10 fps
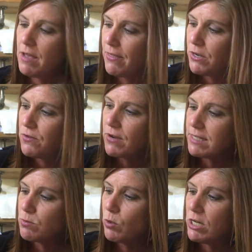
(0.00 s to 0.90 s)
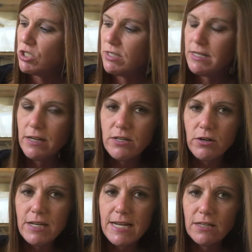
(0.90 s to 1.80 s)
And then you've got some questions down
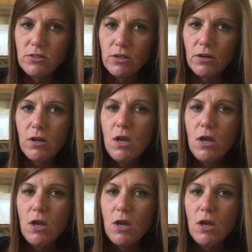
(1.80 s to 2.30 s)
here to answer.